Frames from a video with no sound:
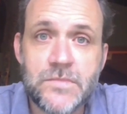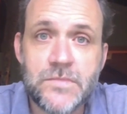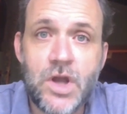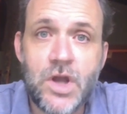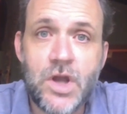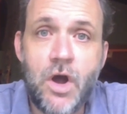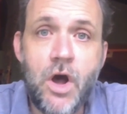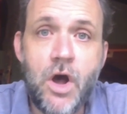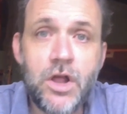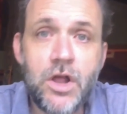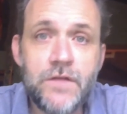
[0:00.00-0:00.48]

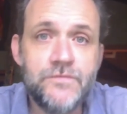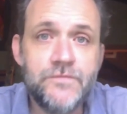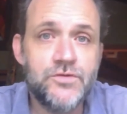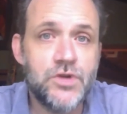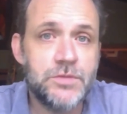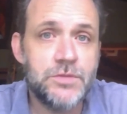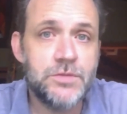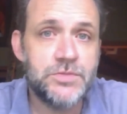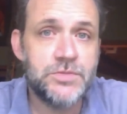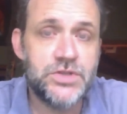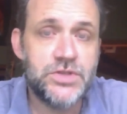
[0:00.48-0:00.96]
All of
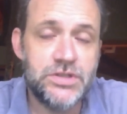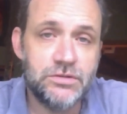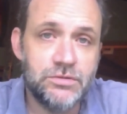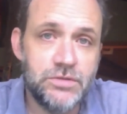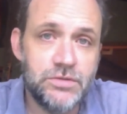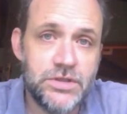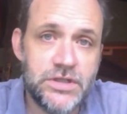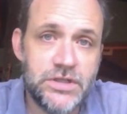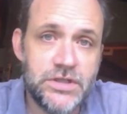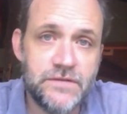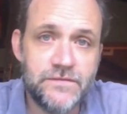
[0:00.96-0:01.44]
Trump's
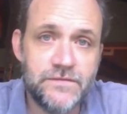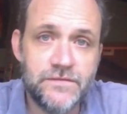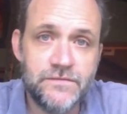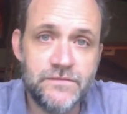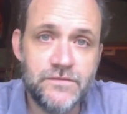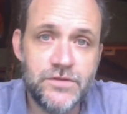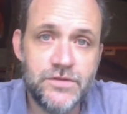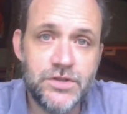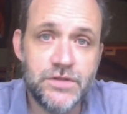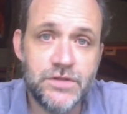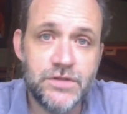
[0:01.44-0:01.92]
children have
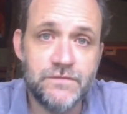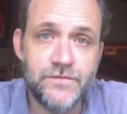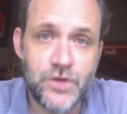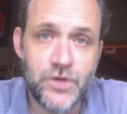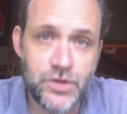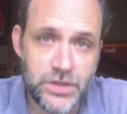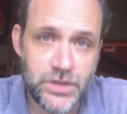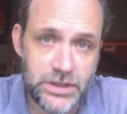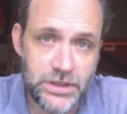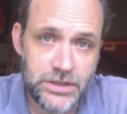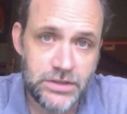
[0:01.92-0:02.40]

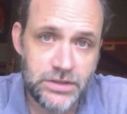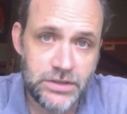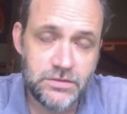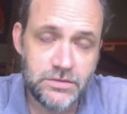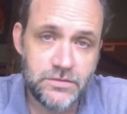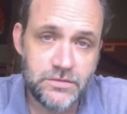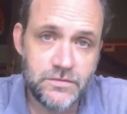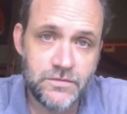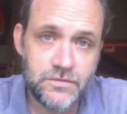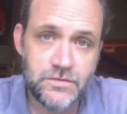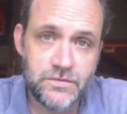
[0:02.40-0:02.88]
converted
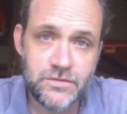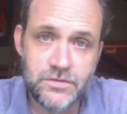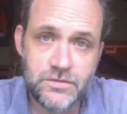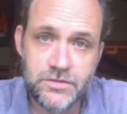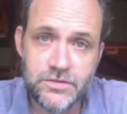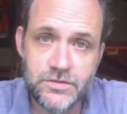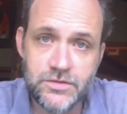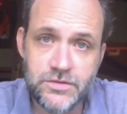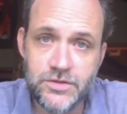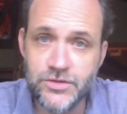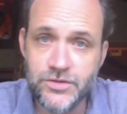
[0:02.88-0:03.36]

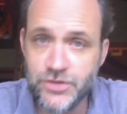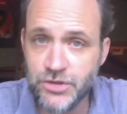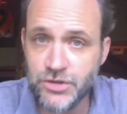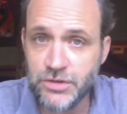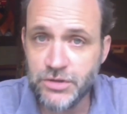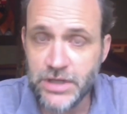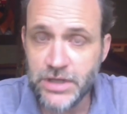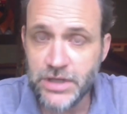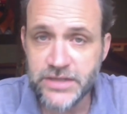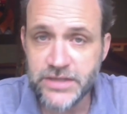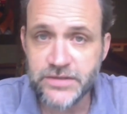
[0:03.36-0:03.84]
to
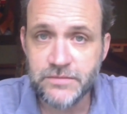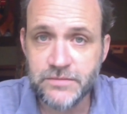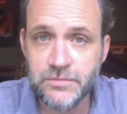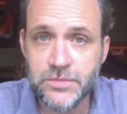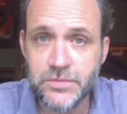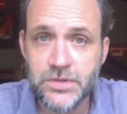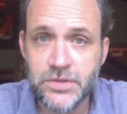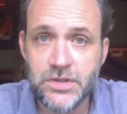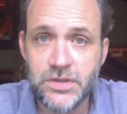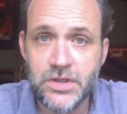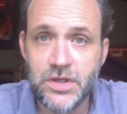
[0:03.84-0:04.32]
Judaism,
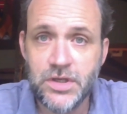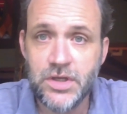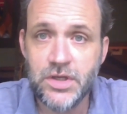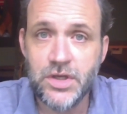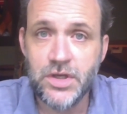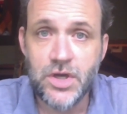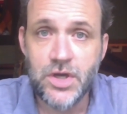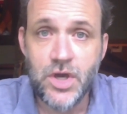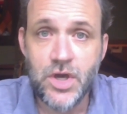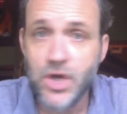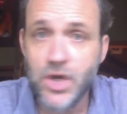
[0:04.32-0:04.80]

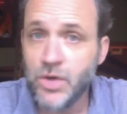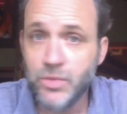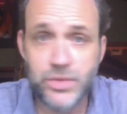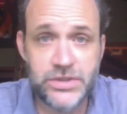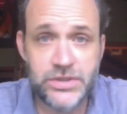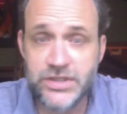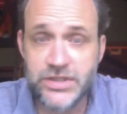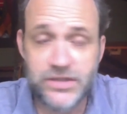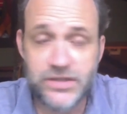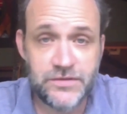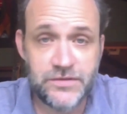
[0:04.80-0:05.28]

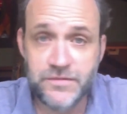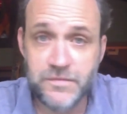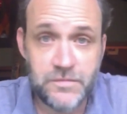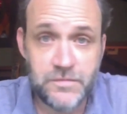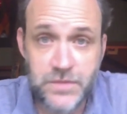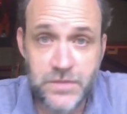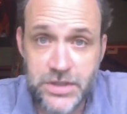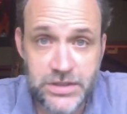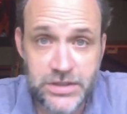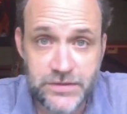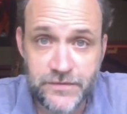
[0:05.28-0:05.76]
which is
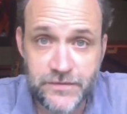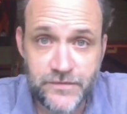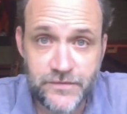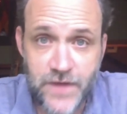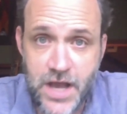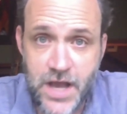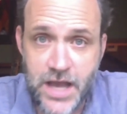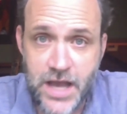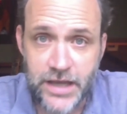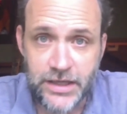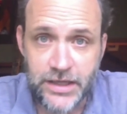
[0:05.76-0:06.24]
is
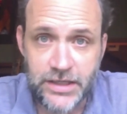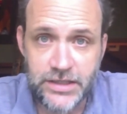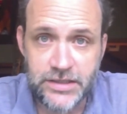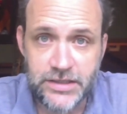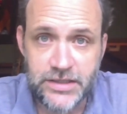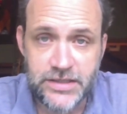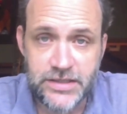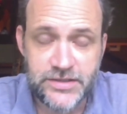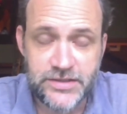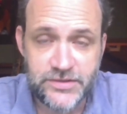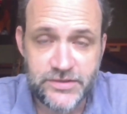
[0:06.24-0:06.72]
fine.
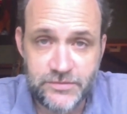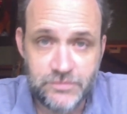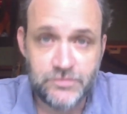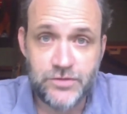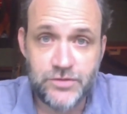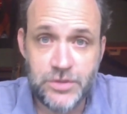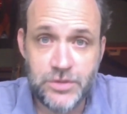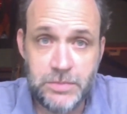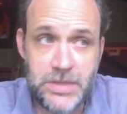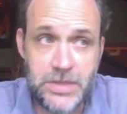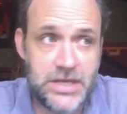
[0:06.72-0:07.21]
It's
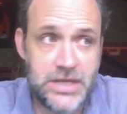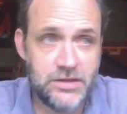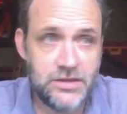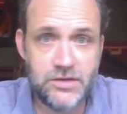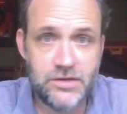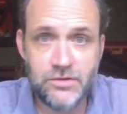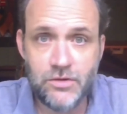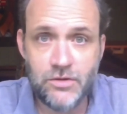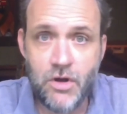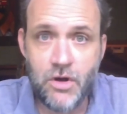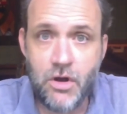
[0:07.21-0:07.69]
to me
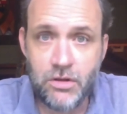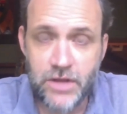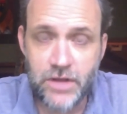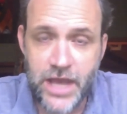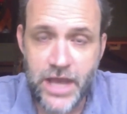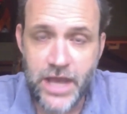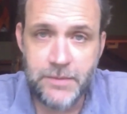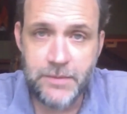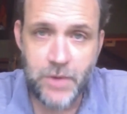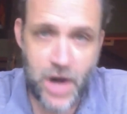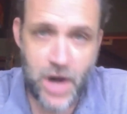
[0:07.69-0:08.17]
they're all
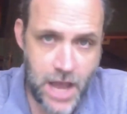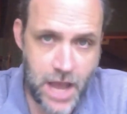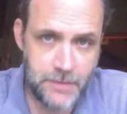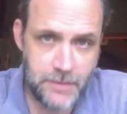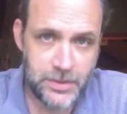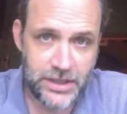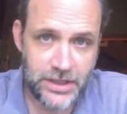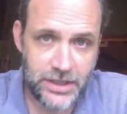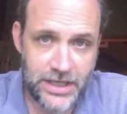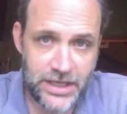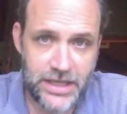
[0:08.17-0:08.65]

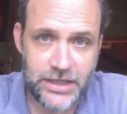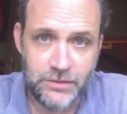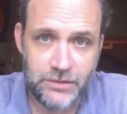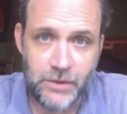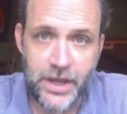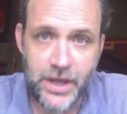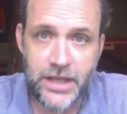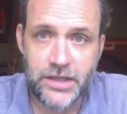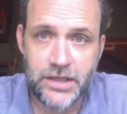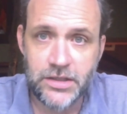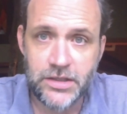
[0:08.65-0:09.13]
Abrahamic
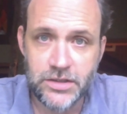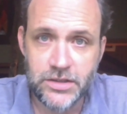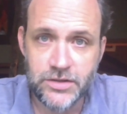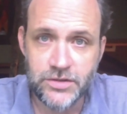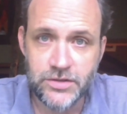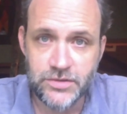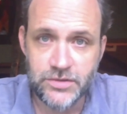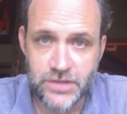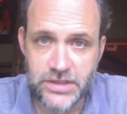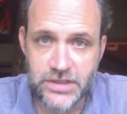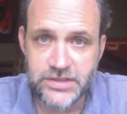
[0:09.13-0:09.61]
anyway.
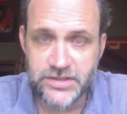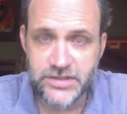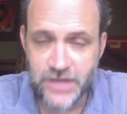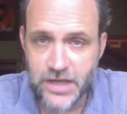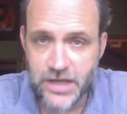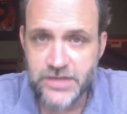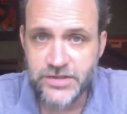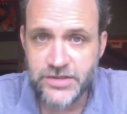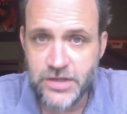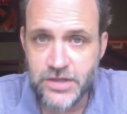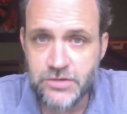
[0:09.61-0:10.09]
They're, it's
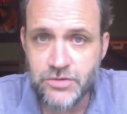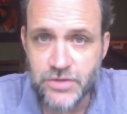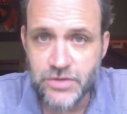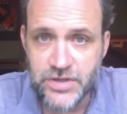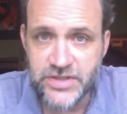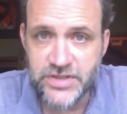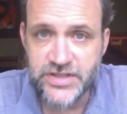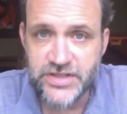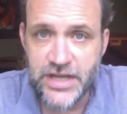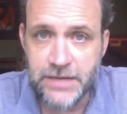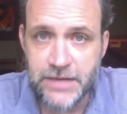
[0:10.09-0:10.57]
it's under
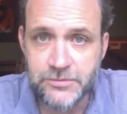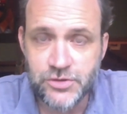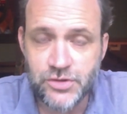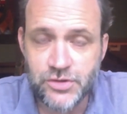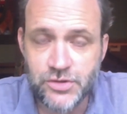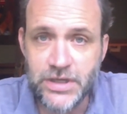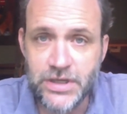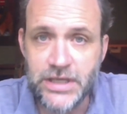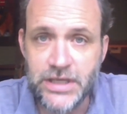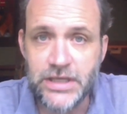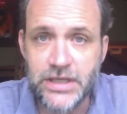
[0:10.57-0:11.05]
the same
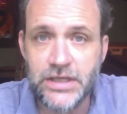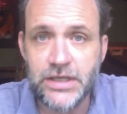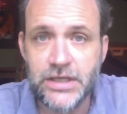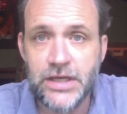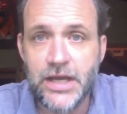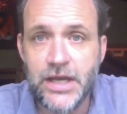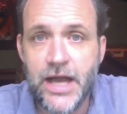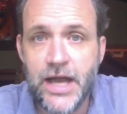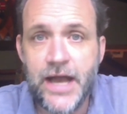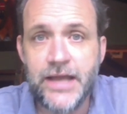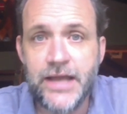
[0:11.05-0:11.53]
tree.
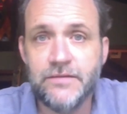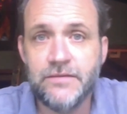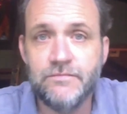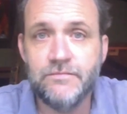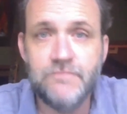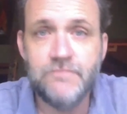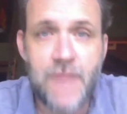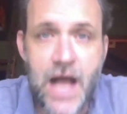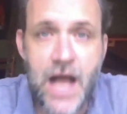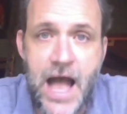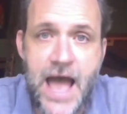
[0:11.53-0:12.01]
I
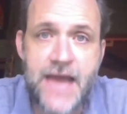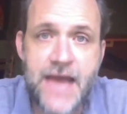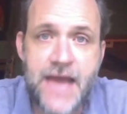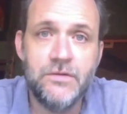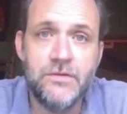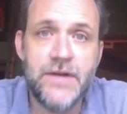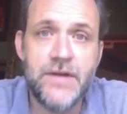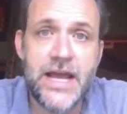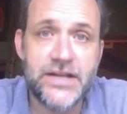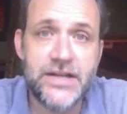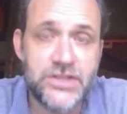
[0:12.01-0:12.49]
I
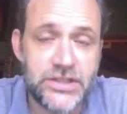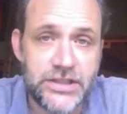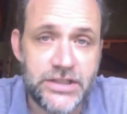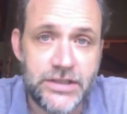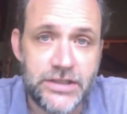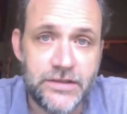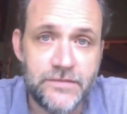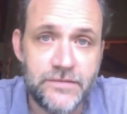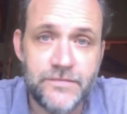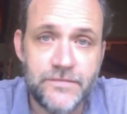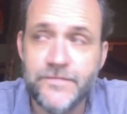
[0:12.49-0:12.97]
don't
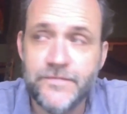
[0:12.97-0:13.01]
actually.